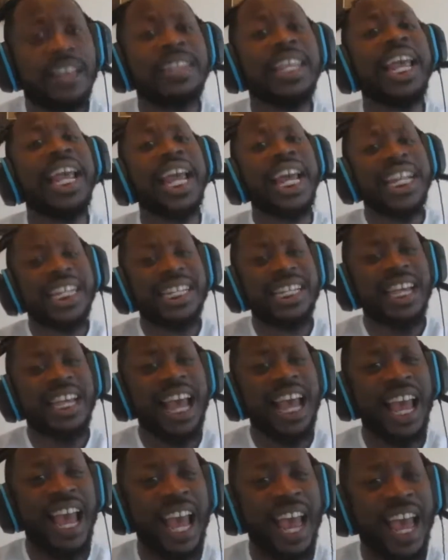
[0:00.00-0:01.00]
The
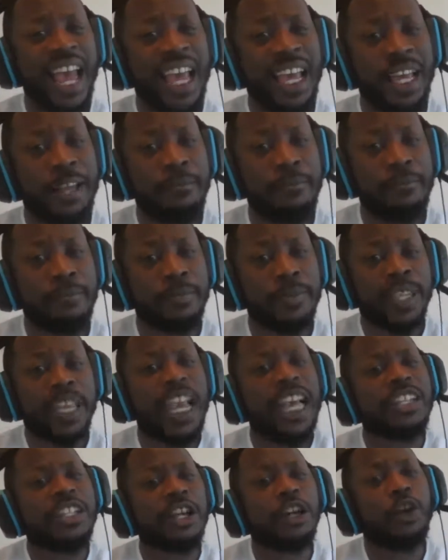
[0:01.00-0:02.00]
NCAA
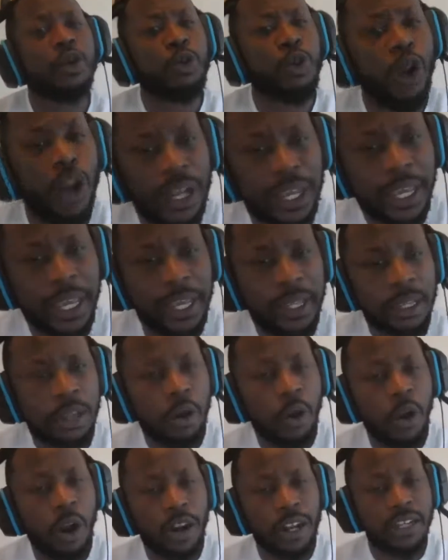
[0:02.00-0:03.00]
is a crooked
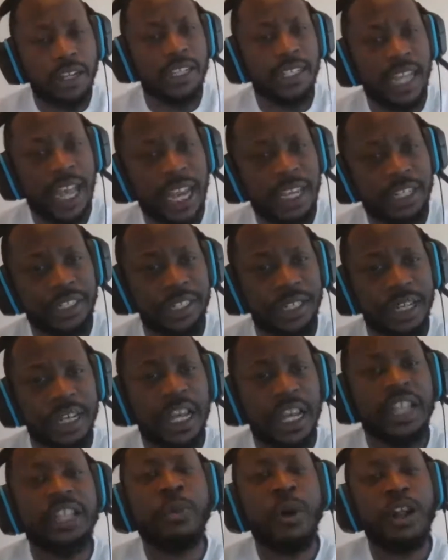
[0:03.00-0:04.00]
organization.
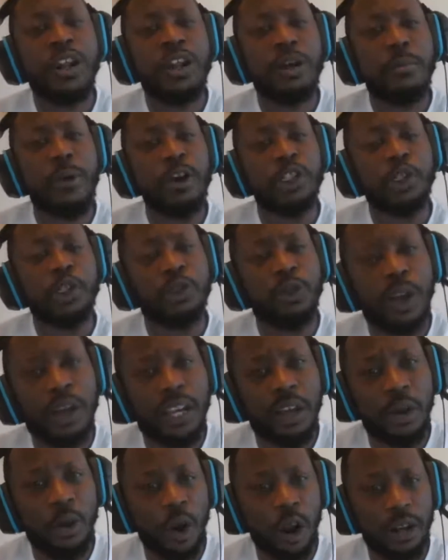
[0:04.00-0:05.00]
It's one of the most
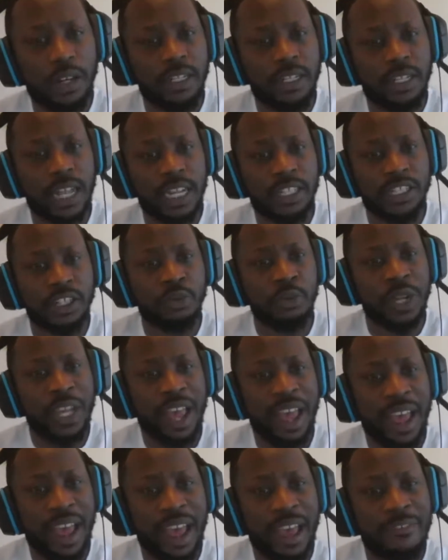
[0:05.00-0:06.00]
crooked organizations we
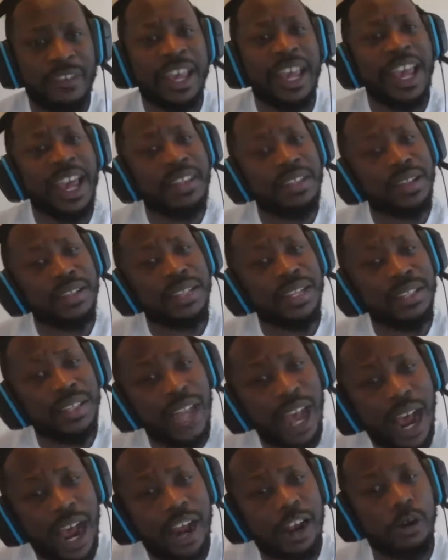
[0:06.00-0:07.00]
have in this
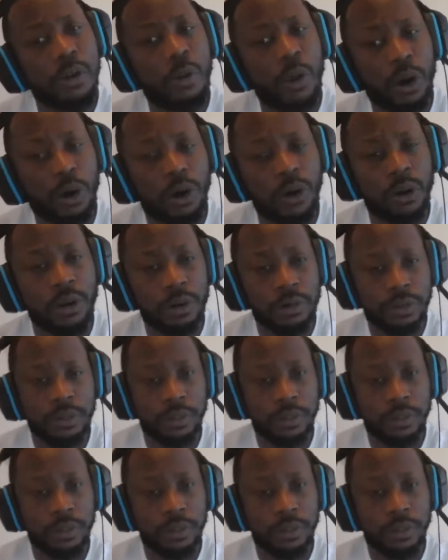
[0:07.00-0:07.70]
entire world.